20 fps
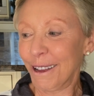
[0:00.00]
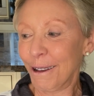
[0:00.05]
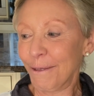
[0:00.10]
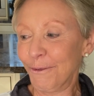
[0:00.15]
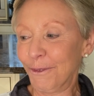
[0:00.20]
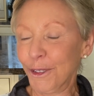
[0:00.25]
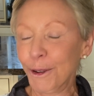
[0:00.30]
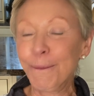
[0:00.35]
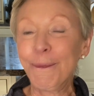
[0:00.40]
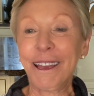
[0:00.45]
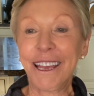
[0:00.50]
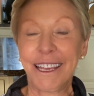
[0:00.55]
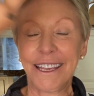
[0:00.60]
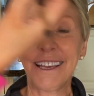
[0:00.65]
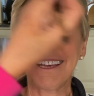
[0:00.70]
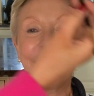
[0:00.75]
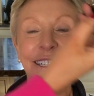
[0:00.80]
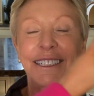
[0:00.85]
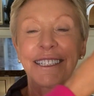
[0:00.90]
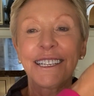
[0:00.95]
For me,
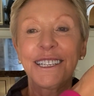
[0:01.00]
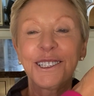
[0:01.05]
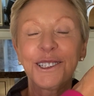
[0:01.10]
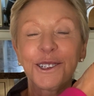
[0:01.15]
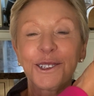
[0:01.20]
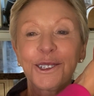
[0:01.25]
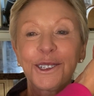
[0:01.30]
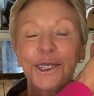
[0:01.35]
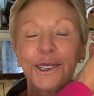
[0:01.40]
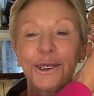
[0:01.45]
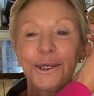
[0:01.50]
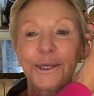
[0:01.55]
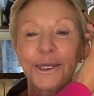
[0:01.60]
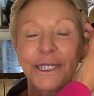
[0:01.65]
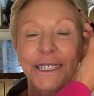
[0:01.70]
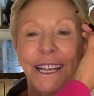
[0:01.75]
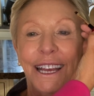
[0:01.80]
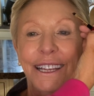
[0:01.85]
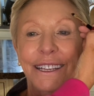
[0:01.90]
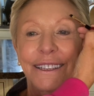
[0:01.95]
it's easier to use
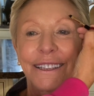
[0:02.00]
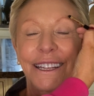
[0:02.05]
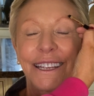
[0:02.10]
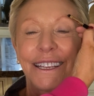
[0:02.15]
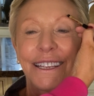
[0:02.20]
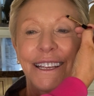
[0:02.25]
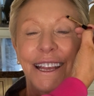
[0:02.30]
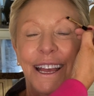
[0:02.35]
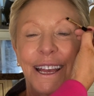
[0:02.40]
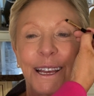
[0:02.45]
than the